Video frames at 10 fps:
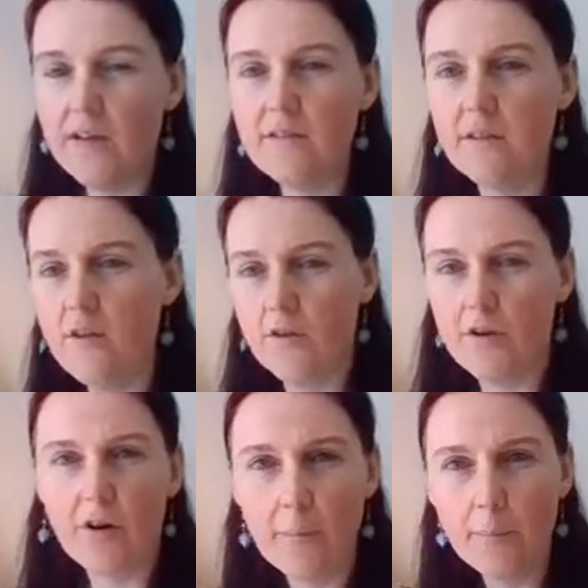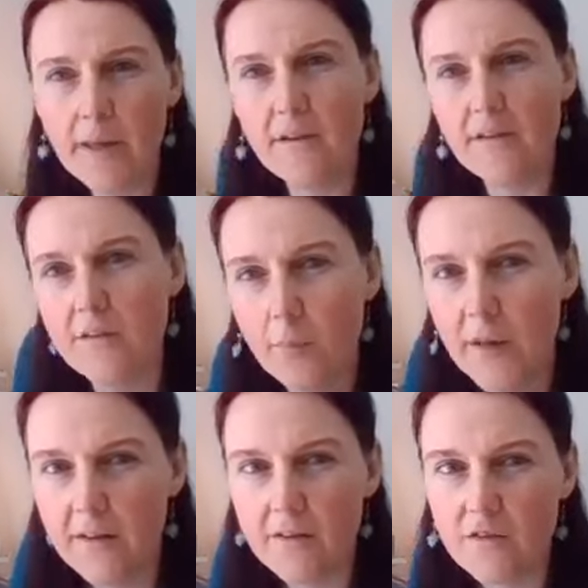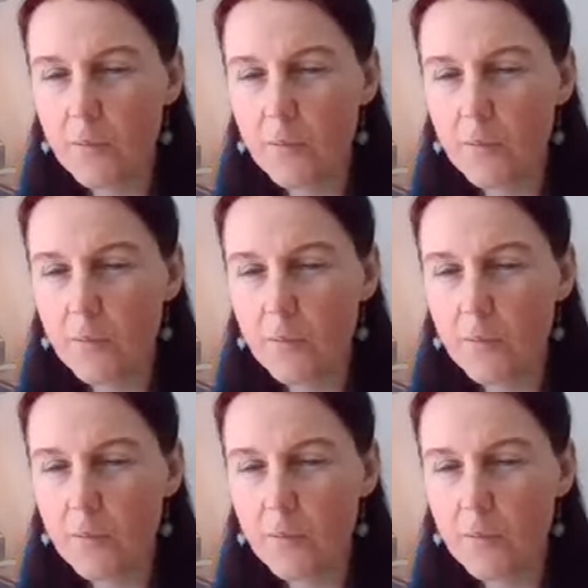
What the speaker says: ask your grandparents, your parents,